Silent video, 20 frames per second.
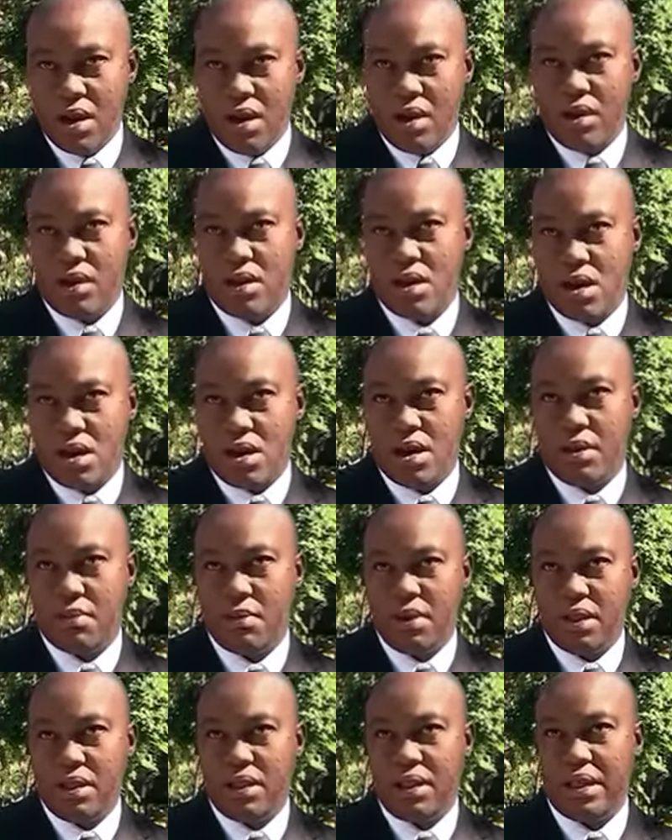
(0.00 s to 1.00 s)
Yeah, I
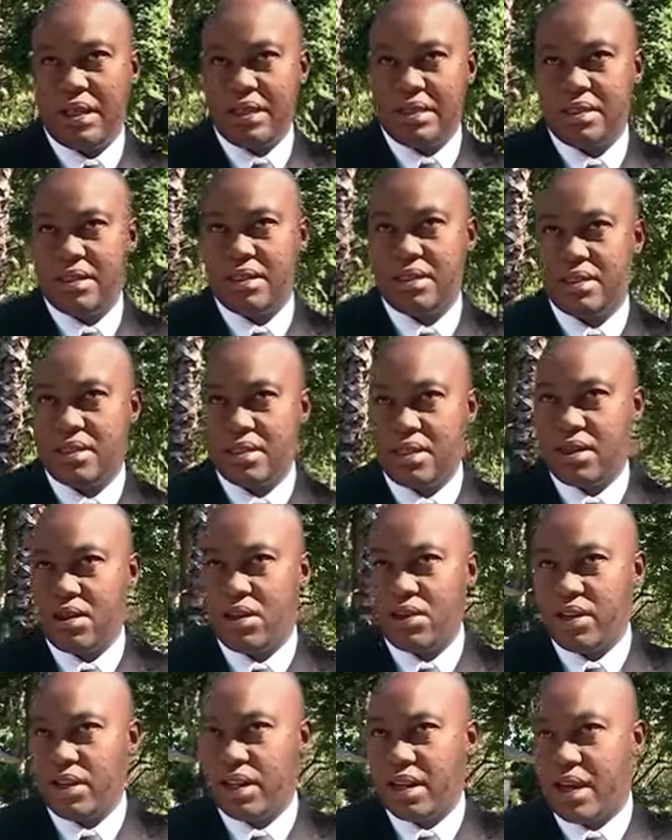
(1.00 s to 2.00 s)
mean, the ECT
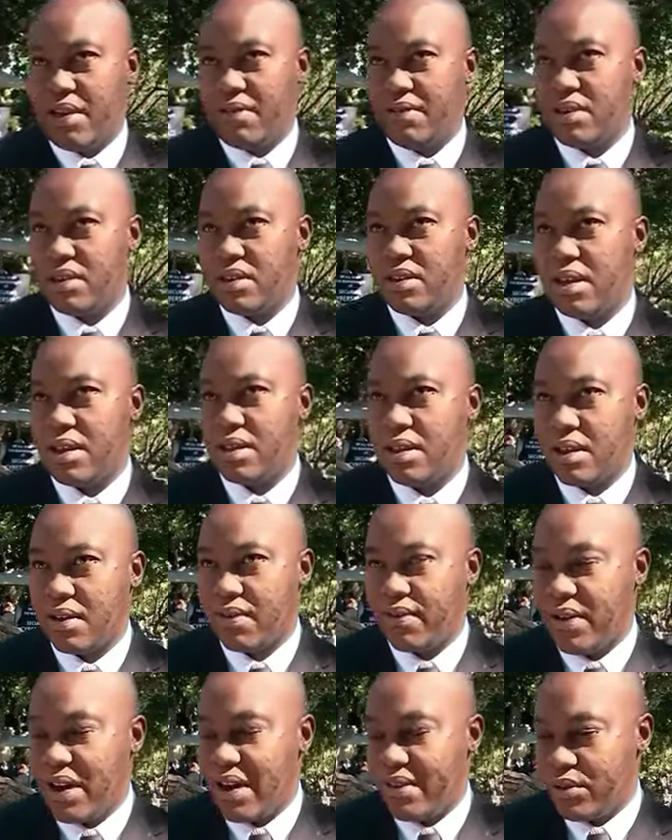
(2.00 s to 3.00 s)
only covered, I think,
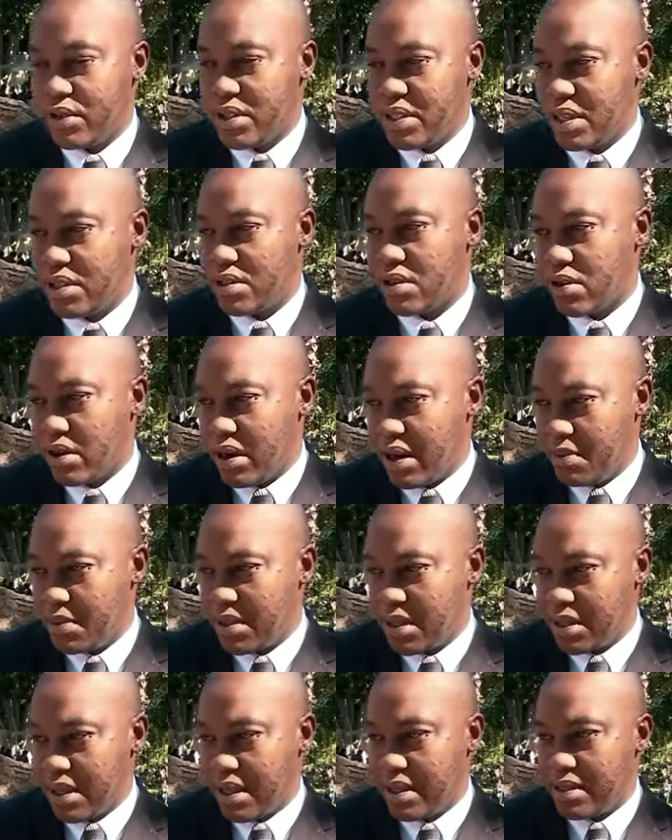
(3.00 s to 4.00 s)
5 or 6 crimes
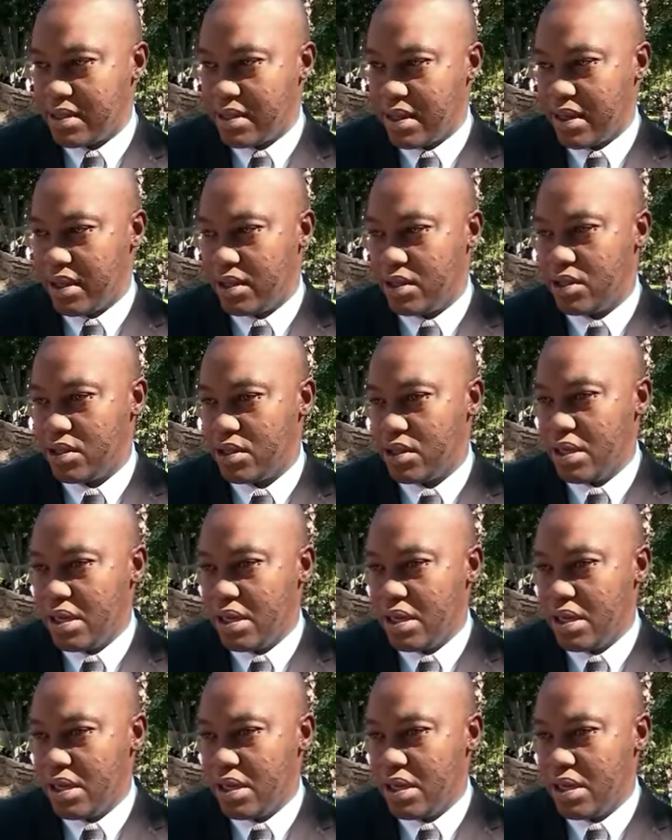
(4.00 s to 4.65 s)
at that stage.